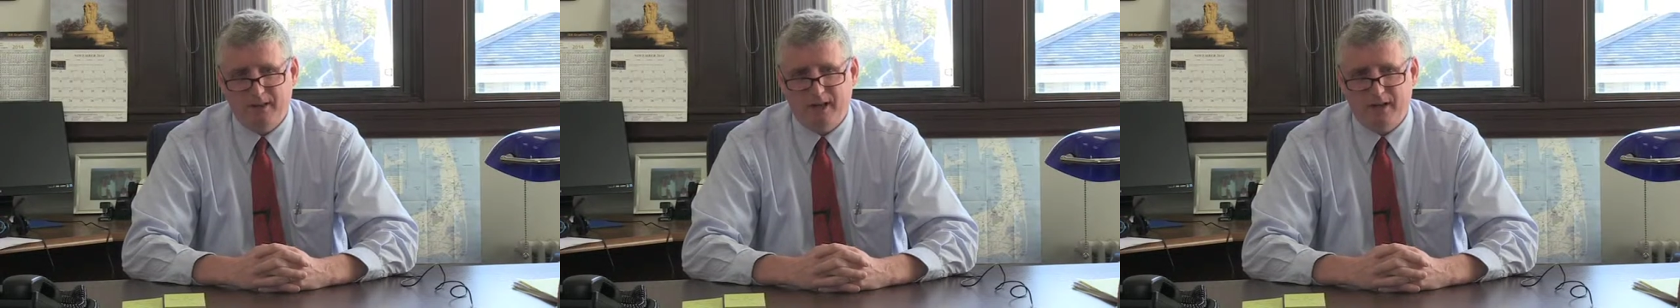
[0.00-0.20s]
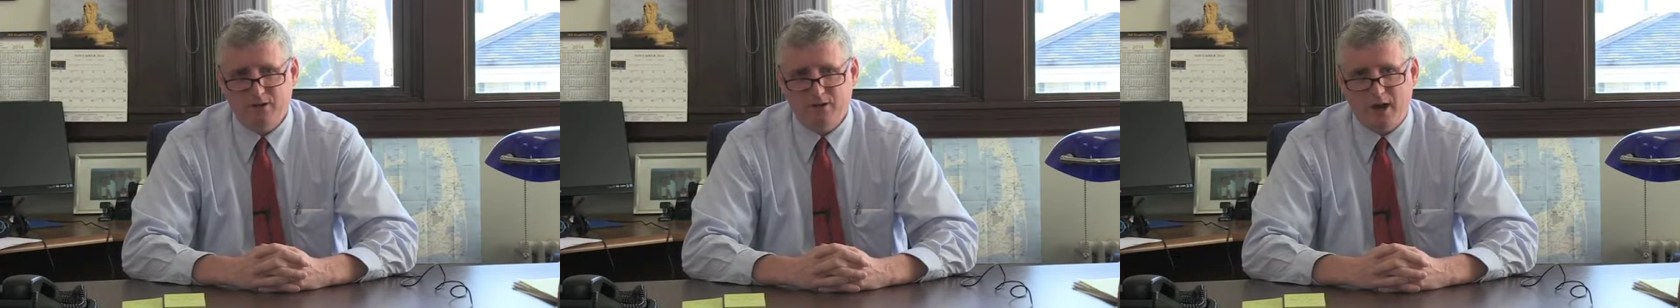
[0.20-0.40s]

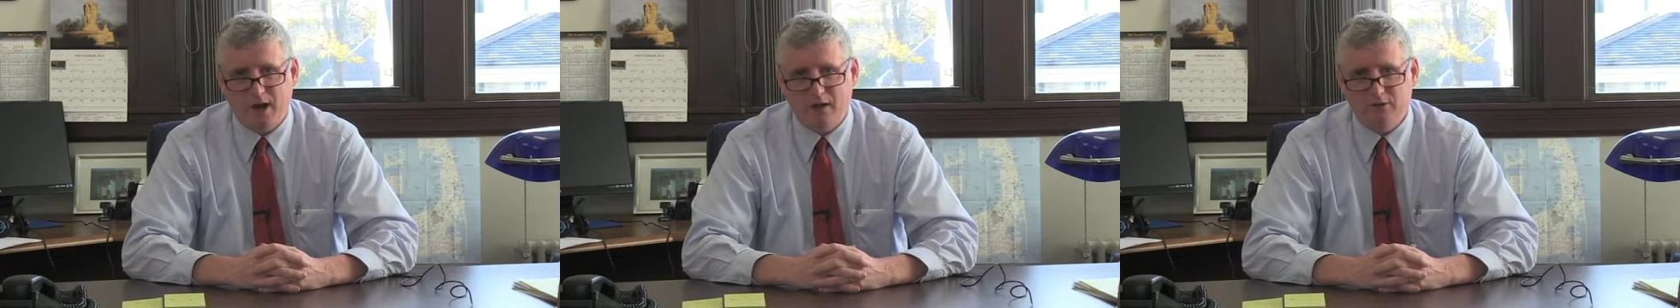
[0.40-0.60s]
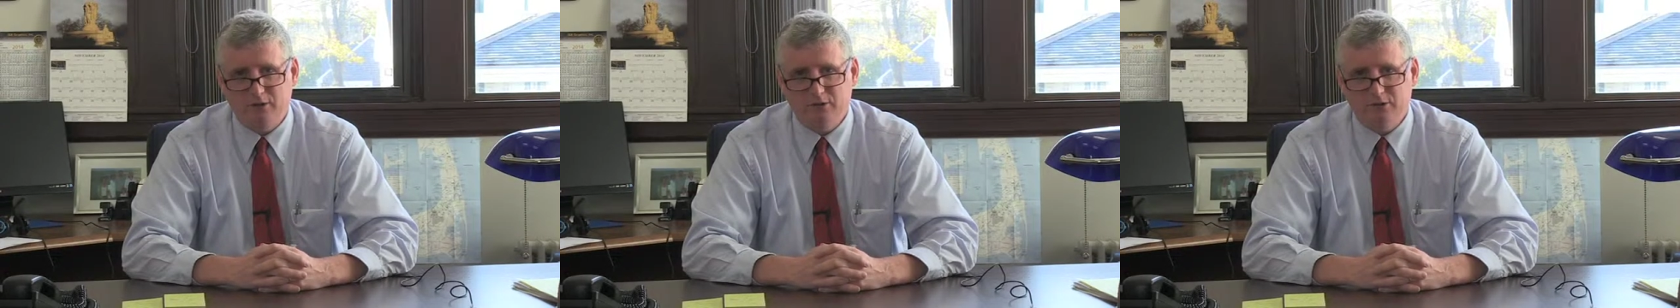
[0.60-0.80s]
that
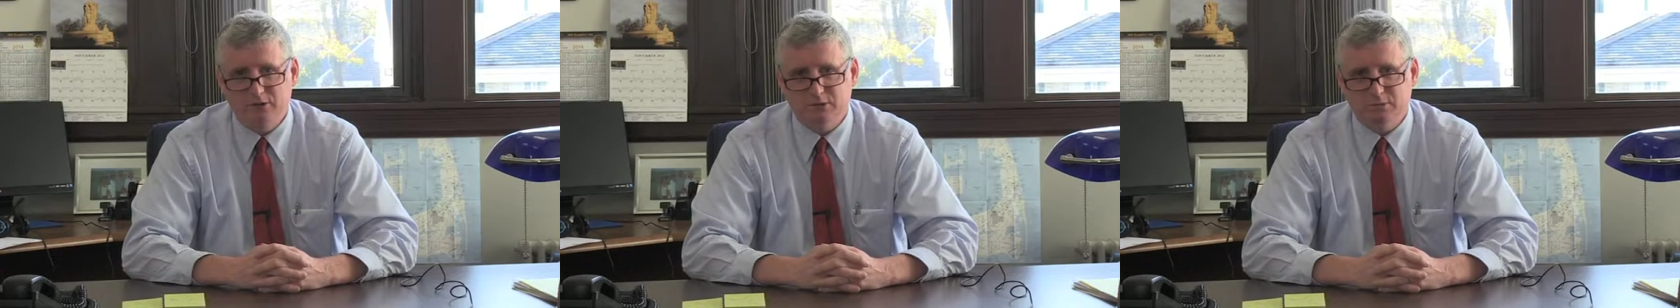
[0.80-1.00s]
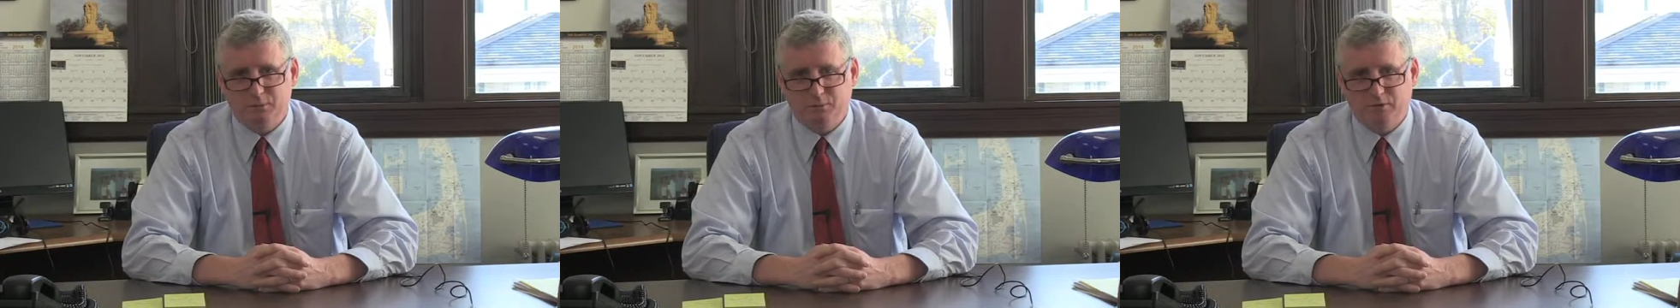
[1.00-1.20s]
challenge
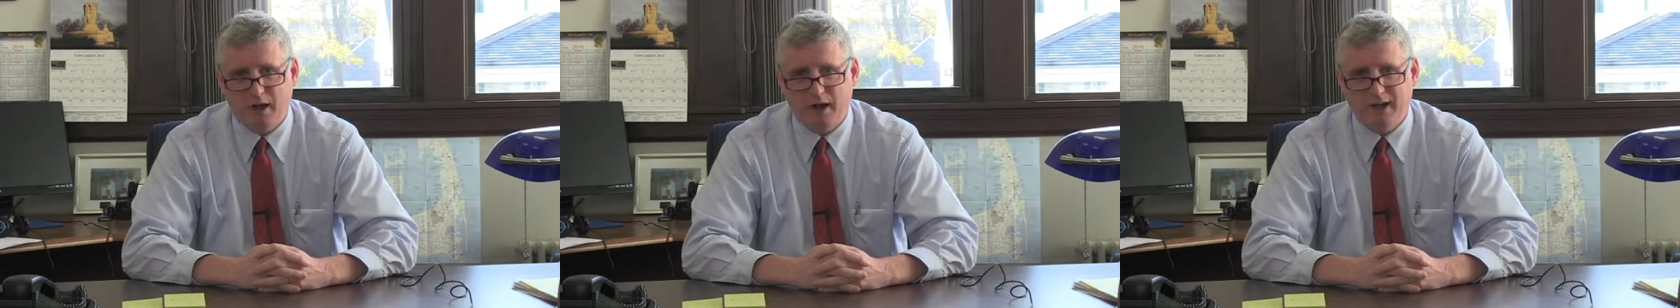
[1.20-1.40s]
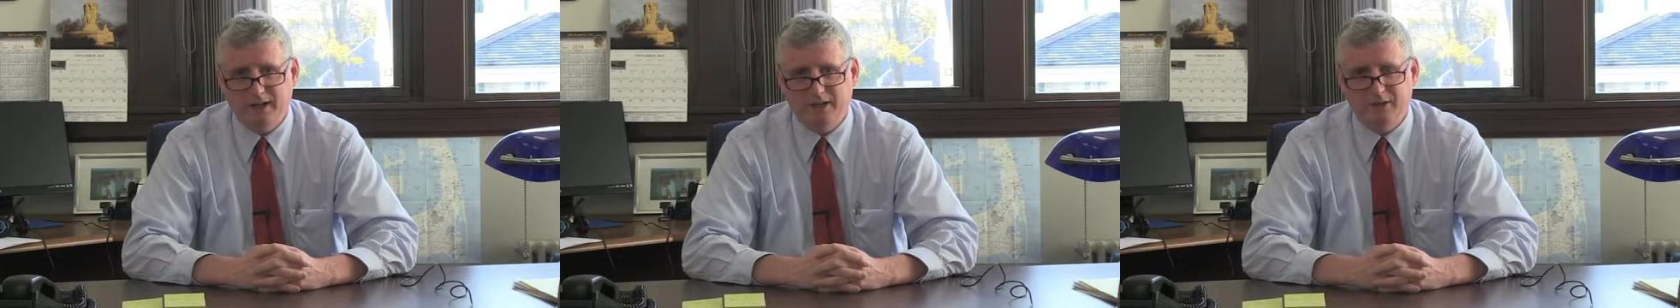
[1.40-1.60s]
to
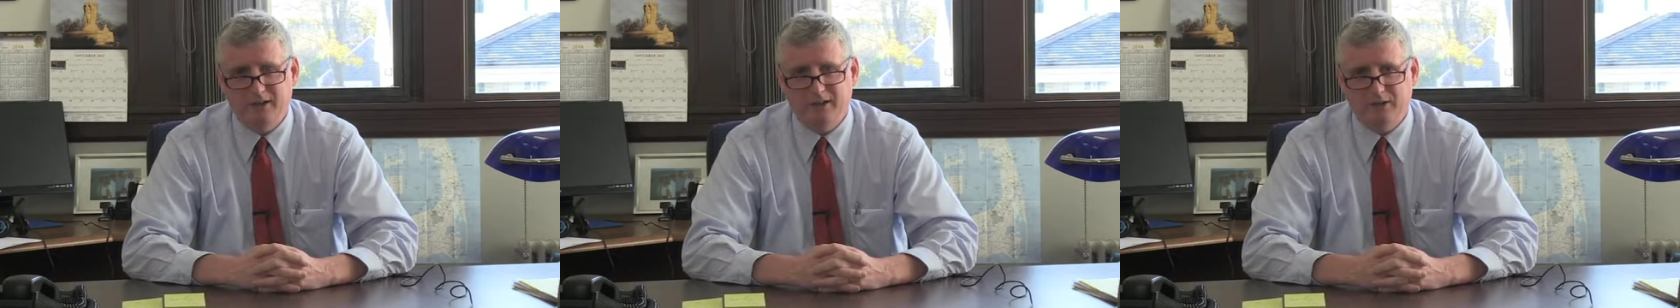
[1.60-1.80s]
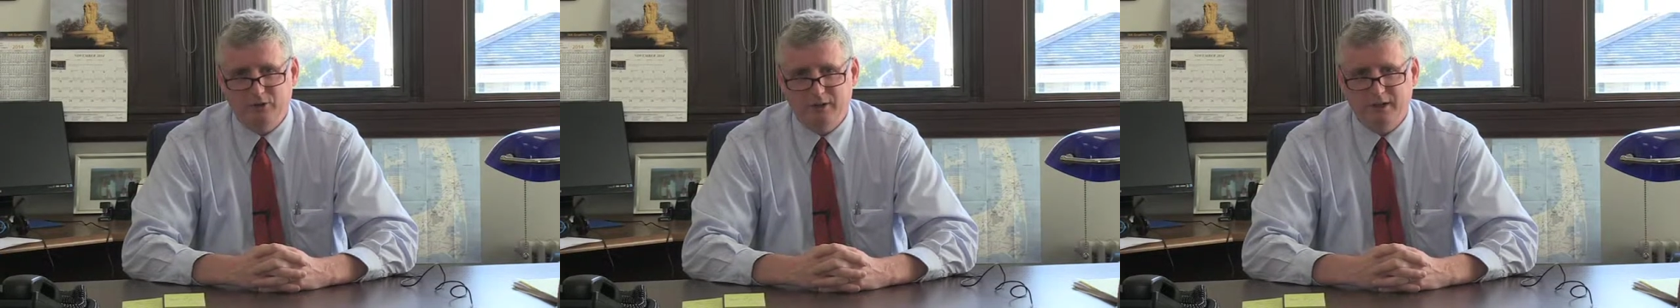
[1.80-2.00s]
provide
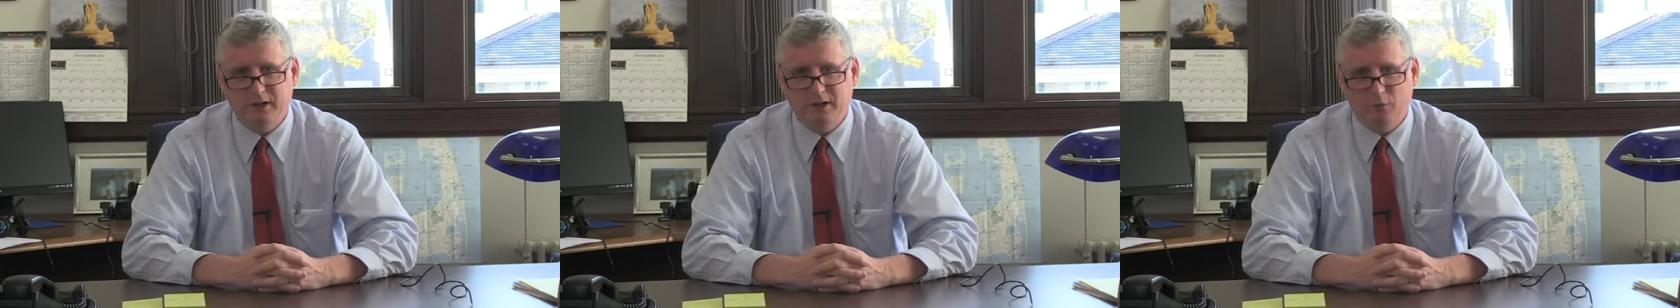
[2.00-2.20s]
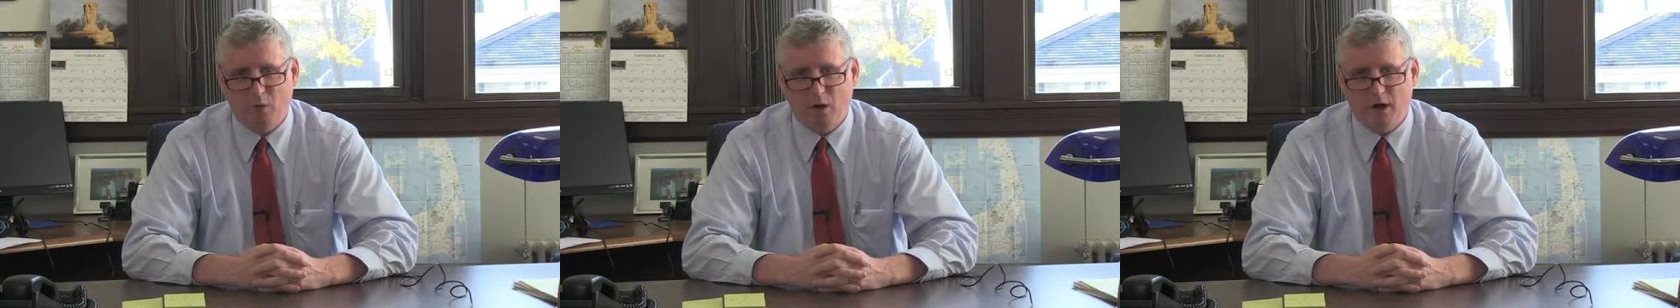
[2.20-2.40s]
clean
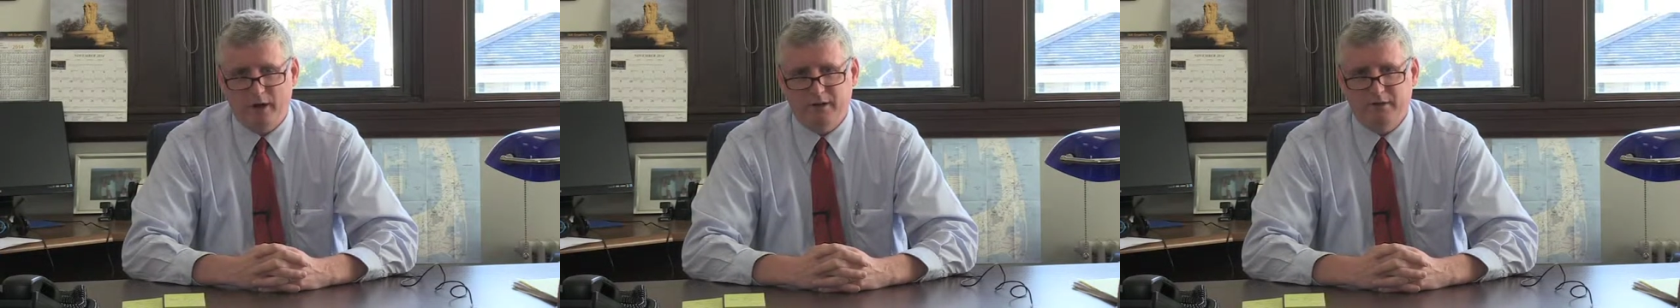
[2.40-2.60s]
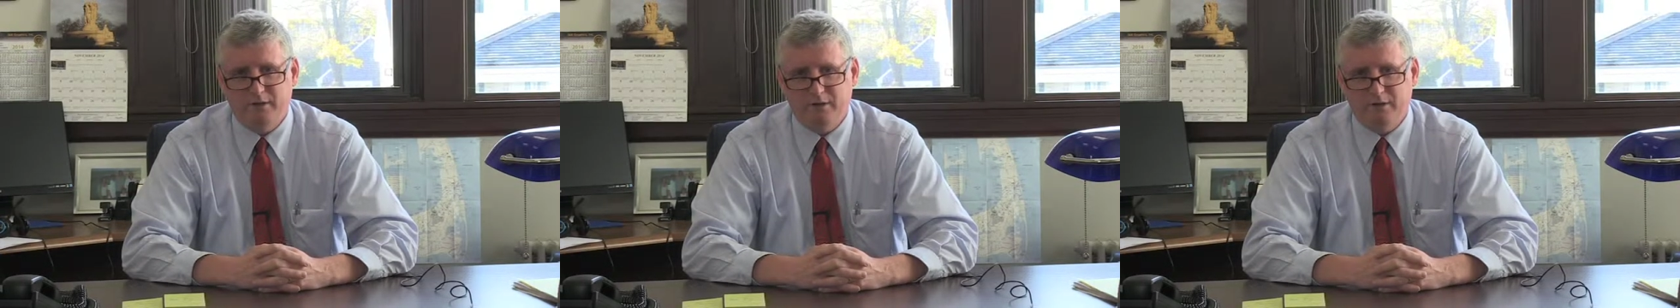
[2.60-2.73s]
drinking water